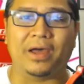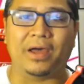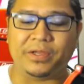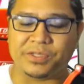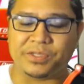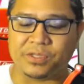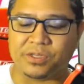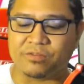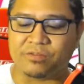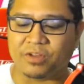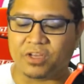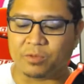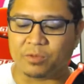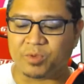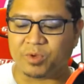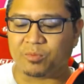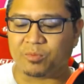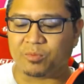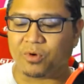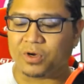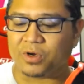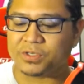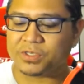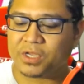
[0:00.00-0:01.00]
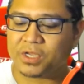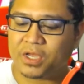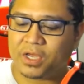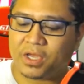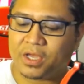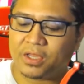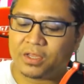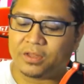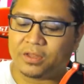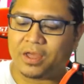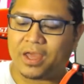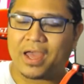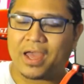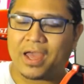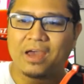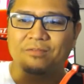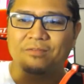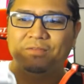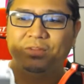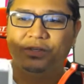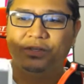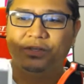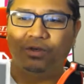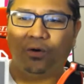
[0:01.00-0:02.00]
and development boards, they
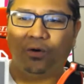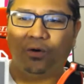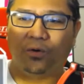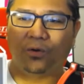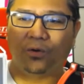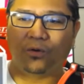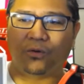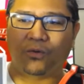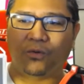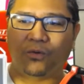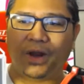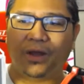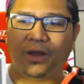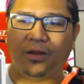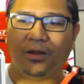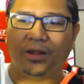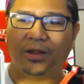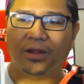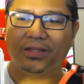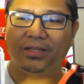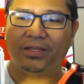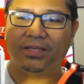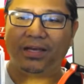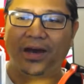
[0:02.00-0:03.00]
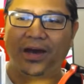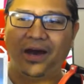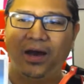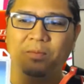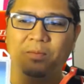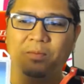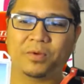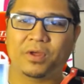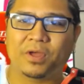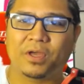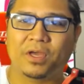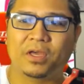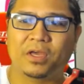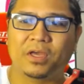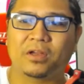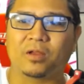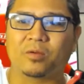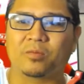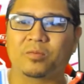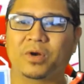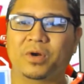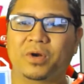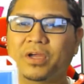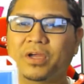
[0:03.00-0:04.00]
have this whole rail at the top. I'll probably